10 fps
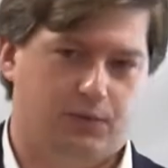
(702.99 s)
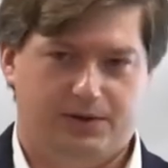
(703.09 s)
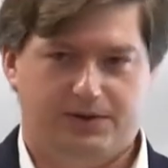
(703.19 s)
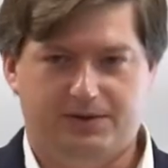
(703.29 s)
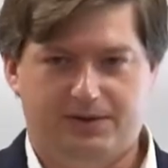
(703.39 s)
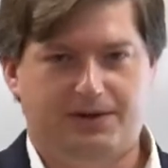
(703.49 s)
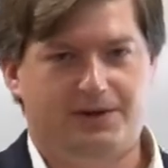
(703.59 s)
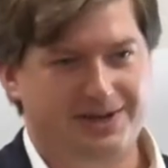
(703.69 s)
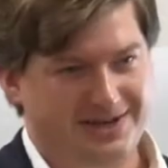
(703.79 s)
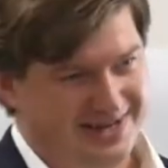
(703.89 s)
poured into the
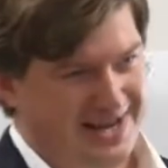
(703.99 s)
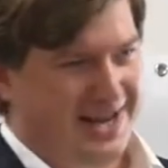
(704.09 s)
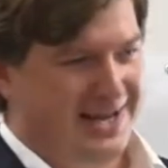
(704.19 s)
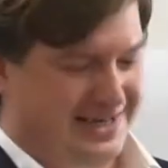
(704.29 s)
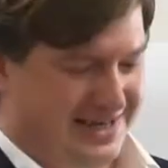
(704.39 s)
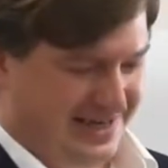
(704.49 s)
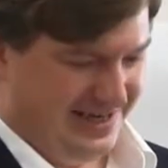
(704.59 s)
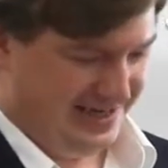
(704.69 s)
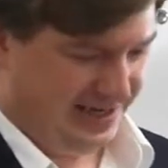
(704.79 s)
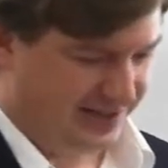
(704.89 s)

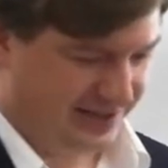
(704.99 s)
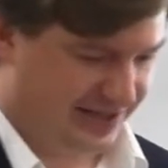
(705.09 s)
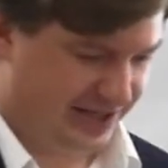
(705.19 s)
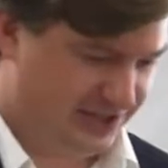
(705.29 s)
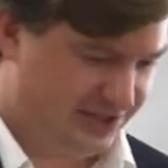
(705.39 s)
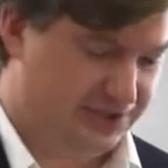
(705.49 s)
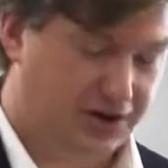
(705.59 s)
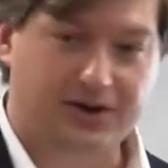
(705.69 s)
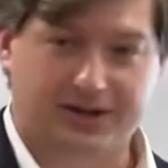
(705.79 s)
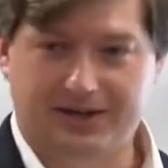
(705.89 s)
delegate elections to
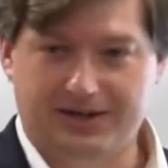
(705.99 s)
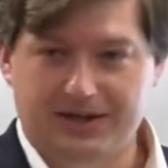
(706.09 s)
target.